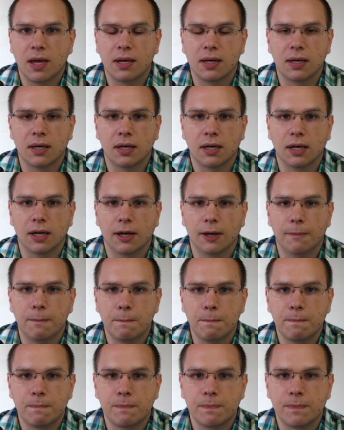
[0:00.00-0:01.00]

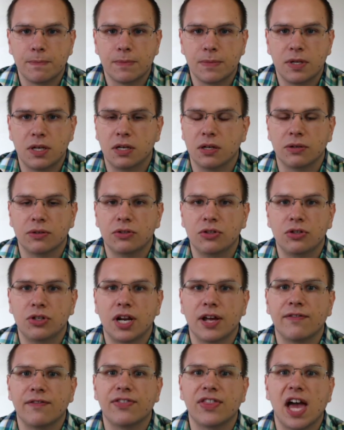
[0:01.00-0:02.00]
um, you could
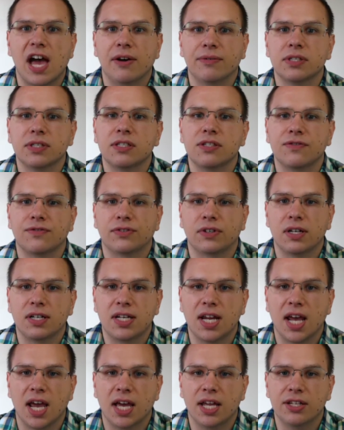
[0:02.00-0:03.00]
have thousands of
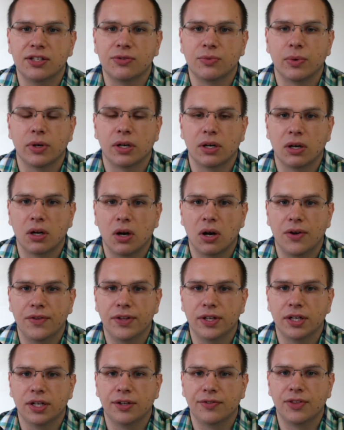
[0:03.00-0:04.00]
front ends where
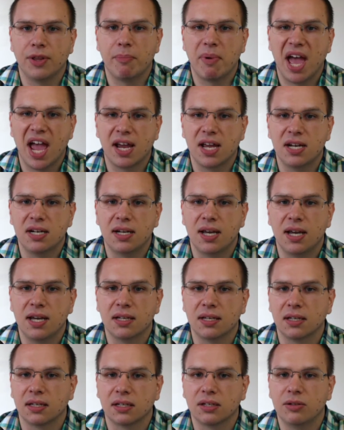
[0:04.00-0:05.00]
all the back end
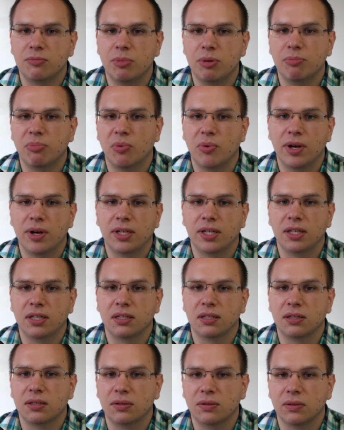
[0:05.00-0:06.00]
data could be pointing
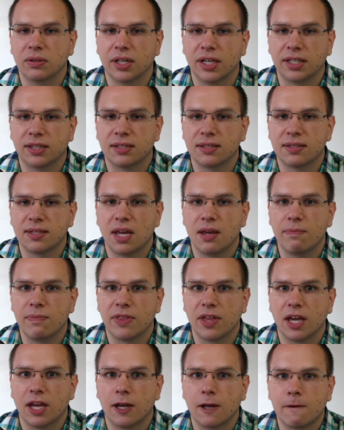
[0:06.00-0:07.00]
to like the same
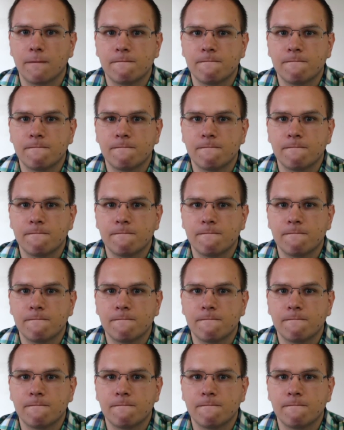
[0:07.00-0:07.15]
thing.